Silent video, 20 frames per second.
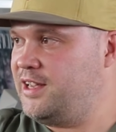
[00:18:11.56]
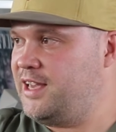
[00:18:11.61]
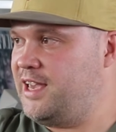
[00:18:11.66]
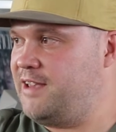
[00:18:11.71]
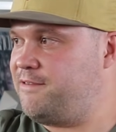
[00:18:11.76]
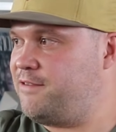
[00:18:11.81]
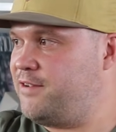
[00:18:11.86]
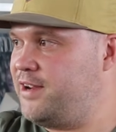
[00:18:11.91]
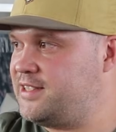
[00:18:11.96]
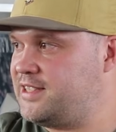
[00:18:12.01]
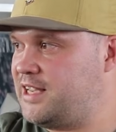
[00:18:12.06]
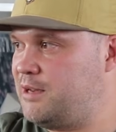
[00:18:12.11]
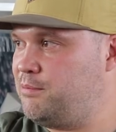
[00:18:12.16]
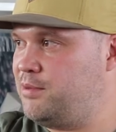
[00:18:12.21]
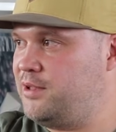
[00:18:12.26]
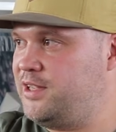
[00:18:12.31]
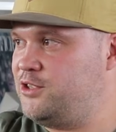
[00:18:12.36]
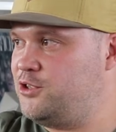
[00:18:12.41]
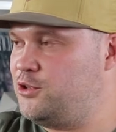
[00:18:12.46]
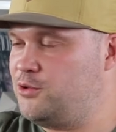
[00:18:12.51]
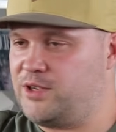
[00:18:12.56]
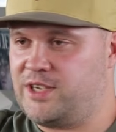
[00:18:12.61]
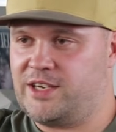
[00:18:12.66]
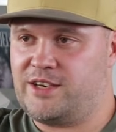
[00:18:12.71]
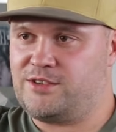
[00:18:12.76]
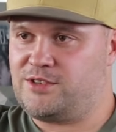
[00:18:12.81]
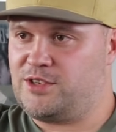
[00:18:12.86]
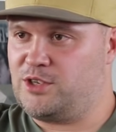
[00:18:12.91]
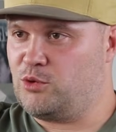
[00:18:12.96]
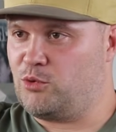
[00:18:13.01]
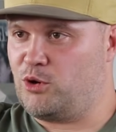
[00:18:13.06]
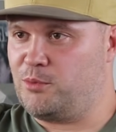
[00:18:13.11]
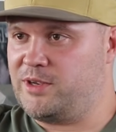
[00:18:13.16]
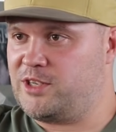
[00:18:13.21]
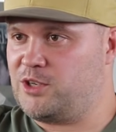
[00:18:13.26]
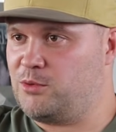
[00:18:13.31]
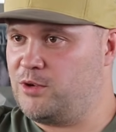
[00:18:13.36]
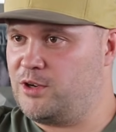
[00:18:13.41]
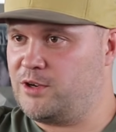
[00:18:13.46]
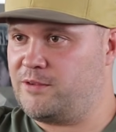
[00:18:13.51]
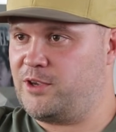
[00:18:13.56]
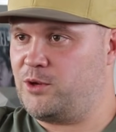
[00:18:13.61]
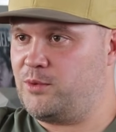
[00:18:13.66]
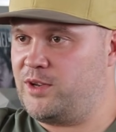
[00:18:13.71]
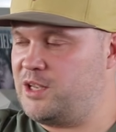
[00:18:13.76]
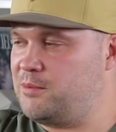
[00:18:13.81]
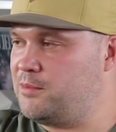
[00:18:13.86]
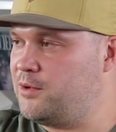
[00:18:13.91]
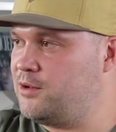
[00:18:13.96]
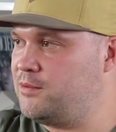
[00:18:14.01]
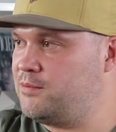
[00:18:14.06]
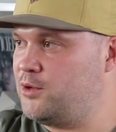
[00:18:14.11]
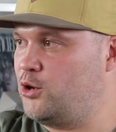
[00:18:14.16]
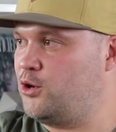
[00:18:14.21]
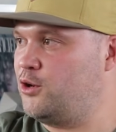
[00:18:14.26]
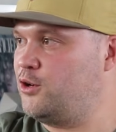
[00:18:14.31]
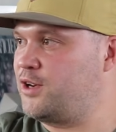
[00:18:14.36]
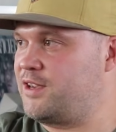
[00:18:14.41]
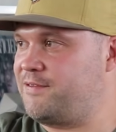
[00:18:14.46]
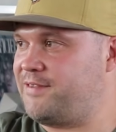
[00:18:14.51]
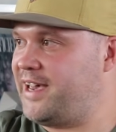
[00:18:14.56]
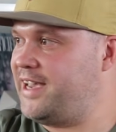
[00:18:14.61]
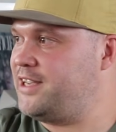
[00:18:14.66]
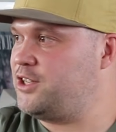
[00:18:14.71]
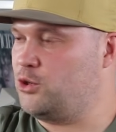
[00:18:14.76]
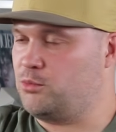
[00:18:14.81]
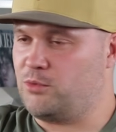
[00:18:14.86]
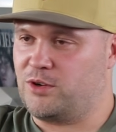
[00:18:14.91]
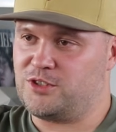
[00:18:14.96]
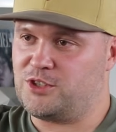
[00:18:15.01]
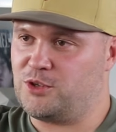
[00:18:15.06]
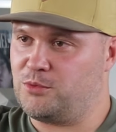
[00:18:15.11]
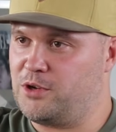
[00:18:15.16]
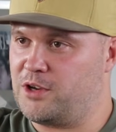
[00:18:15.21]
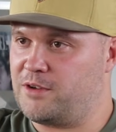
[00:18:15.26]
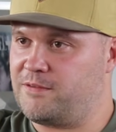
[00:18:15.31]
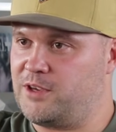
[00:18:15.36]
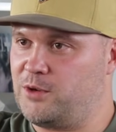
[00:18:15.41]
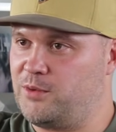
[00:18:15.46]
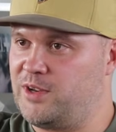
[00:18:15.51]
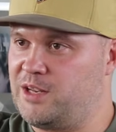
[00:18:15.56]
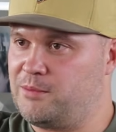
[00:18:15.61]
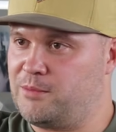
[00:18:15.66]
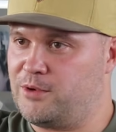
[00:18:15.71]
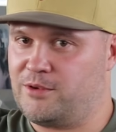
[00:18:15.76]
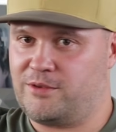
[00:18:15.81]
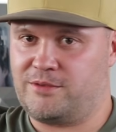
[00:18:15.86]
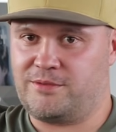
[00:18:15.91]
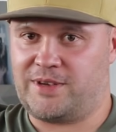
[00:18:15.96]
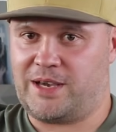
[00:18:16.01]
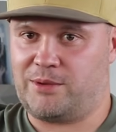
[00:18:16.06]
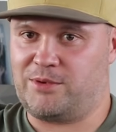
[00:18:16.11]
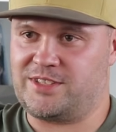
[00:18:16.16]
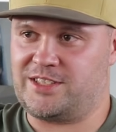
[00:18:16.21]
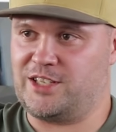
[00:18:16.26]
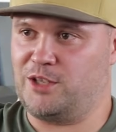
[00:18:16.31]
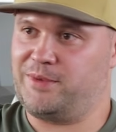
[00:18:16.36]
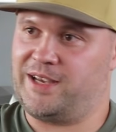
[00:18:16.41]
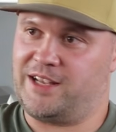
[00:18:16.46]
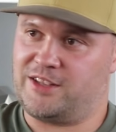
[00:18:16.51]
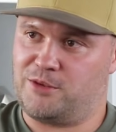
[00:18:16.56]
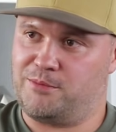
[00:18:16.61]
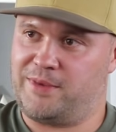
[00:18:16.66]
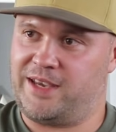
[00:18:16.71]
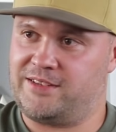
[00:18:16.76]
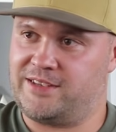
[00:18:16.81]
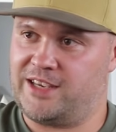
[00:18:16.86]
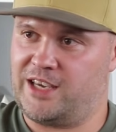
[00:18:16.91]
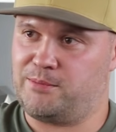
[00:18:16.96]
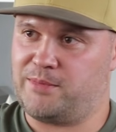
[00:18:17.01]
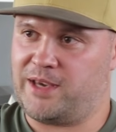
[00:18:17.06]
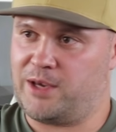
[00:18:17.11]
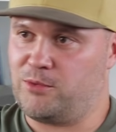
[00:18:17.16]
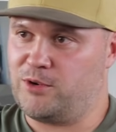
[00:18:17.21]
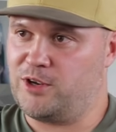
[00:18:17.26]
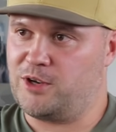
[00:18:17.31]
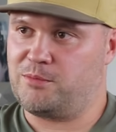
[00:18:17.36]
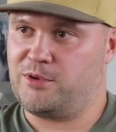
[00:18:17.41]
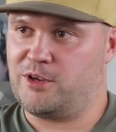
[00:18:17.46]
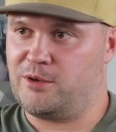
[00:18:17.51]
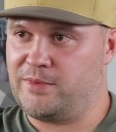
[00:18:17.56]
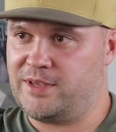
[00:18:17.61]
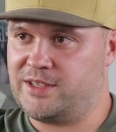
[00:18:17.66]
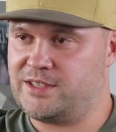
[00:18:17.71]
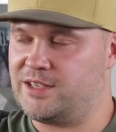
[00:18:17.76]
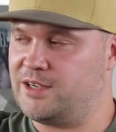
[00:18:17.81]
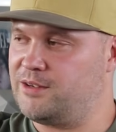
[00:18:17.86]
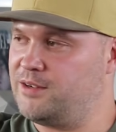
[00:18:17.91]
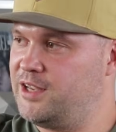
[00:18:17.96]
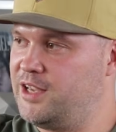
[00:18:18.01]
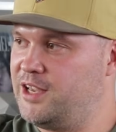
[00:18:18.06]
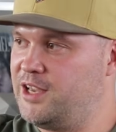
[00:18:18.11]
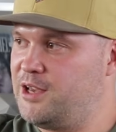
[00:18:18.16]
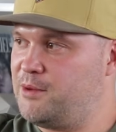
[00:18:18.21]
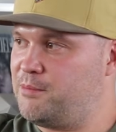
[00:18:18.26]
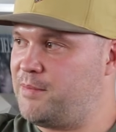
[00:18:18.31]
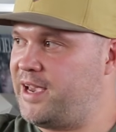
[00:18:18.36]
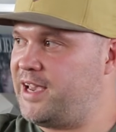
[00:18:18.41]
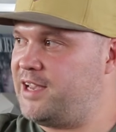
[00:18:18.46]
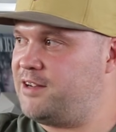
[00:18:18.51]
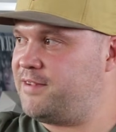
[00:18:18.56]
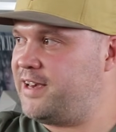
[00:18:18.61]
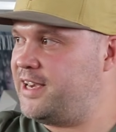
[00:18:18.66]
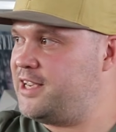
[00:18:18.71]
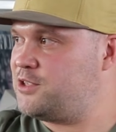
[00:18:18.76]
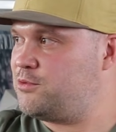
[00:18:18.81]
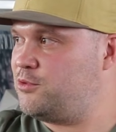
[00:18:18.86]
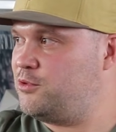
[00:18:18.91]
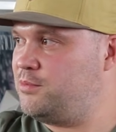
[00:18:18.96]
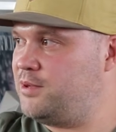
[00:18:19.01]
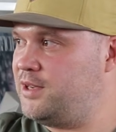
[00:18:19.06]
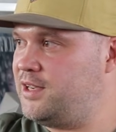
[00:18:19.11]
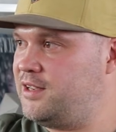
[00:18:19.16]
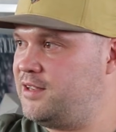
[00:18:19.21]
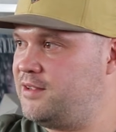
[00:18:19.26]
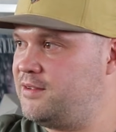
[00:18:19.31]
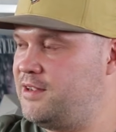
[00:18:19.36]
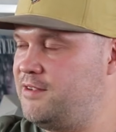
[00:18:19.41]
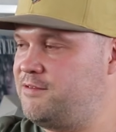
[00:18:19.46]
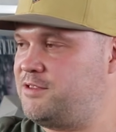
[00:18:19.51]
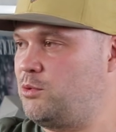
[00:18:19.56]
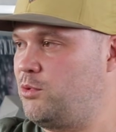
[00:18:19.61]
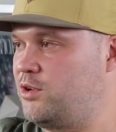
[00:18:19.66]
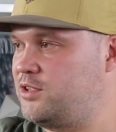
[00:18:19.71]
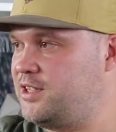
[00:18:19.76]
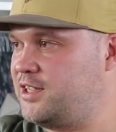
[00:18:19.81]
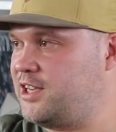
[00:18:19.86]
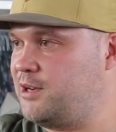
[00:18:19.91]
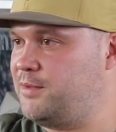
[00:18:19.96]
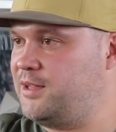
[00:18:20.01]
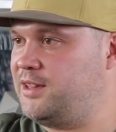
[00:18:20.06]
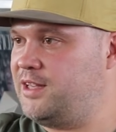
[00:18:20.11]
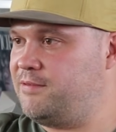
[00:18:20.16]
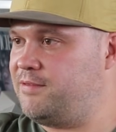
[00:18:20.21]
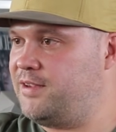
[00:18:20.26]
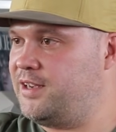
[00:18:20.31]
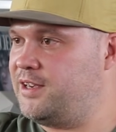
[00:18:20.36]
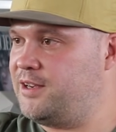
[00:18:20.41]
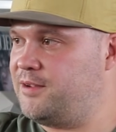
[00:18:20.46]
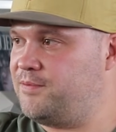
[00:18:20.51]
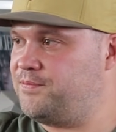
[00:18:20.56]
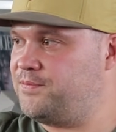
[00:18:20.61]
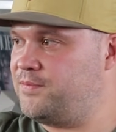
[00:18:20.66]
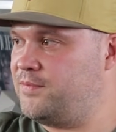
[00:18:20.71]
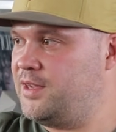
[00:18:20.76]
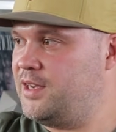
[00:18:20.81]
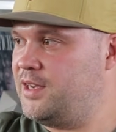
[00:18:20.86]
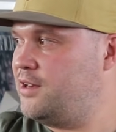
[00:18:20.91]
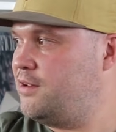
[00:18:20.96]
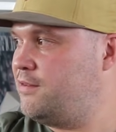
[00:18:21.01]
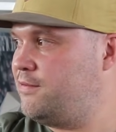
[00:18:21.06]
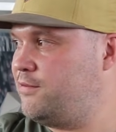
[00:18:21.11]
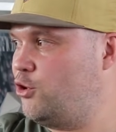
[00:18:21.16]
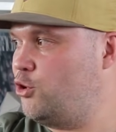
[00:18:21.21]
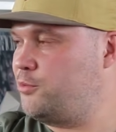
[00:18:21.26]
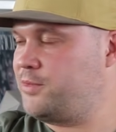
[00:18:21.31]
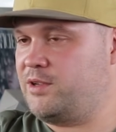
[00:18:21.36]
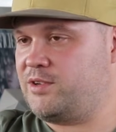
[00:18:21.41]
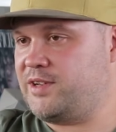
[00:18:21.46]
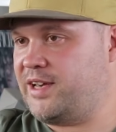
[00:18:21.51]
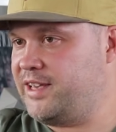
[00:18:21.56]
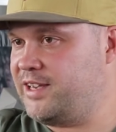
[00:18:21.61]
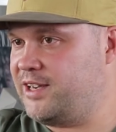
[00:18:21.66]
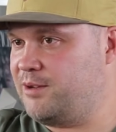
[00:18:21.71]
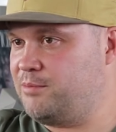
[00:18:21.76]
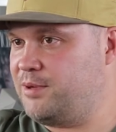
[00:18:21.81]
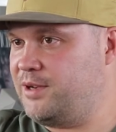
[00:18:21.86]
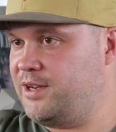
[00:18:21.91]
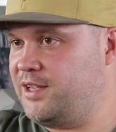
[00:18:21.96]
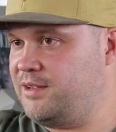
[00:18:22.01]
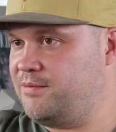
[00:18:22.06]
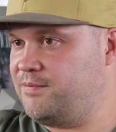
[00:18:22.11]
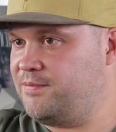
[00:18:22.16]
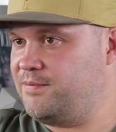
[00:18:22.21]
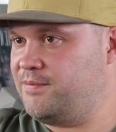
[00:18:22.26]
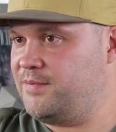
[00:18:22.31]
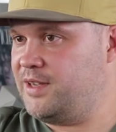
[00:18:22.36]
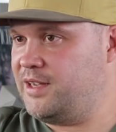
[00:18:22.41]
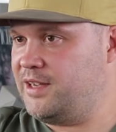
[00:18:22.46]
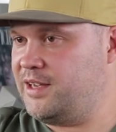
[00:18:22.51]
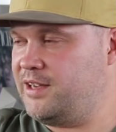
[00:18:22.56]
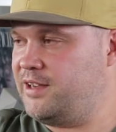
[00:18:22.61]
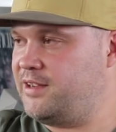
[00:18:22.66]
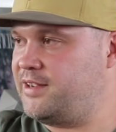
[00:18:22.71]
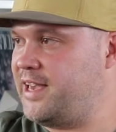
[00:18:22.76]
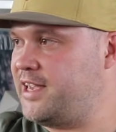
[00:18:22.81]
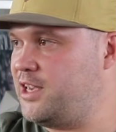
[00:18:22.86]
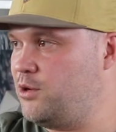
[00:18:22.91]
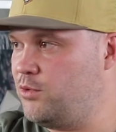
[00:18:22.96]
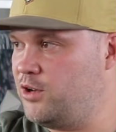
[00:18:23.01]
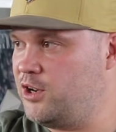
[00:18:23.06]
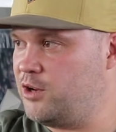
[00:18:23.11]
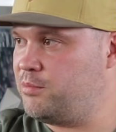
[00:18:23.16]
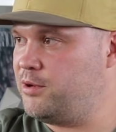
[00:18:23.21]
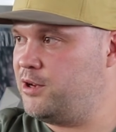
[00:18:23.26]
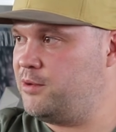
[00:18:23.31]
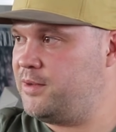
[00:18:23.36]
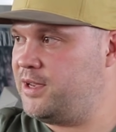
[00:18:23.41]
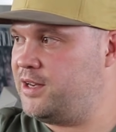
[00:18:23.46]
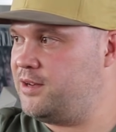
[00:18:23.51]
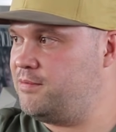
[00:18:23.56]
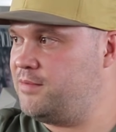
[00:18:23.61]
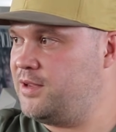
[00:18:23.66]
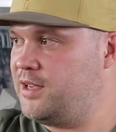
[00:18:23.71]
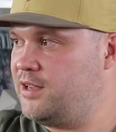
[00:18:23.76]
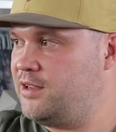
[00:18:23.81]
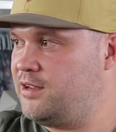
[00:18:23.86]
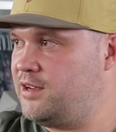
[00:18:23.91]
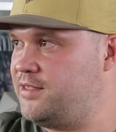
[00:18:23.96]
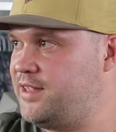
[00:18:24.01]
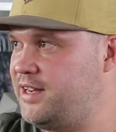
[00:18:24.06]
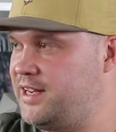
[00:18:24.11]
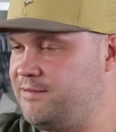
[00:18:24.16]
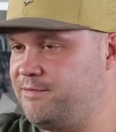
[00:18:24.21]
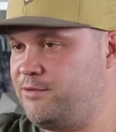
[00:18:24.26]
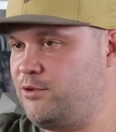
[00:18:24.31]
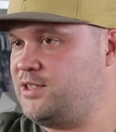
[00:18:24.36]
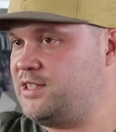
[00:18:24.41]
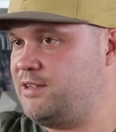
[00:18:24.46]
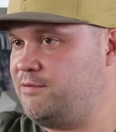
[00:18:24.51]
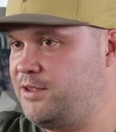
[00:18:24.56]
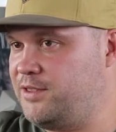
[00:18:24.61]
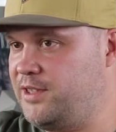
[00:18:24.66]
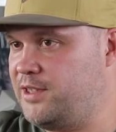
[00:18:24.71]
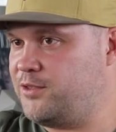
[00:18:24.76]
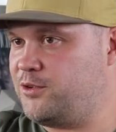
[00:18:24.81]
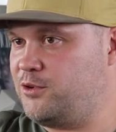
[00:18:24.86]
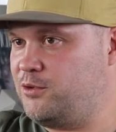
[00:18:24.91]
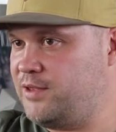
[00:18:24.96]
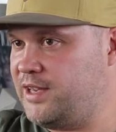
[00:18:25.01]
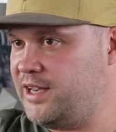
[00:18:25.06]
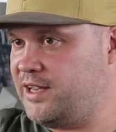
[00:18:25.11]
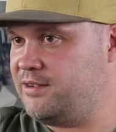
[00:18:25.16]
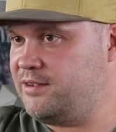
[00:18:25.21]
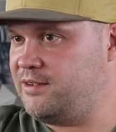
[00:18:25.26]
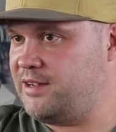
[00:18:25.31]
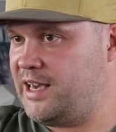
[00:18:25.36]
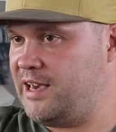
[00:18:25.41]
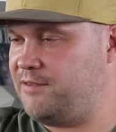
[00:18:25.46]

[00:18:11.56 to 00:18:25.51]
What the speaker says: if, for example, in 2 years you don't want me to work for you anymore, or if I don't want to work for you anymore, I will still be able to maintain my work permit. So my advice would be, if you want to come and live here, form your Thai company, get your work permit, and then invoice everything through that.